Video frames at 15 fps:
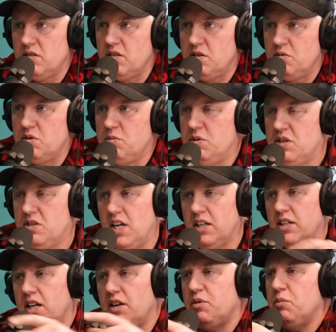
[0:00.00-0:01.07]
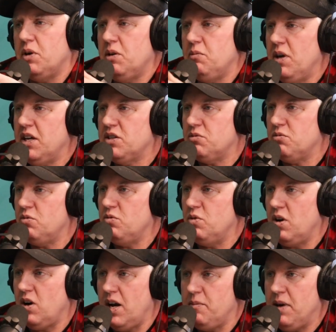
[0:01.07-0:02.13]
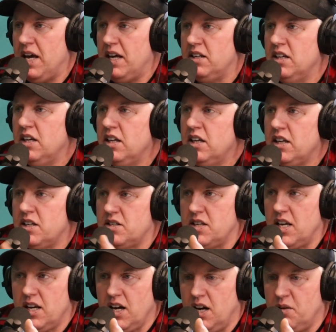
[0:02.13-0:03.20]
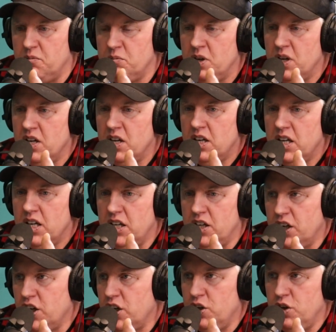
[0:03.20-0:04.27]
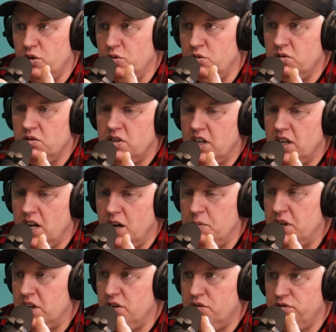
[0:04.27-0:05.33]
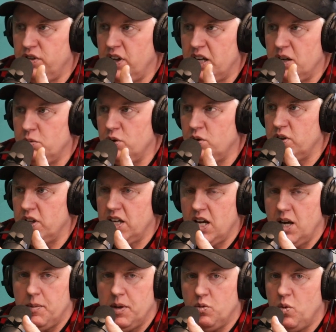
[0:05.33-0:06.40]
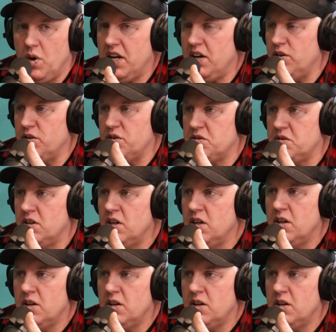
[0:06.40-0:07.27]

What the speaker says: The mistake that everybody makes where I'm at is they come in a canoe, they come in an inflatable, they come in waders,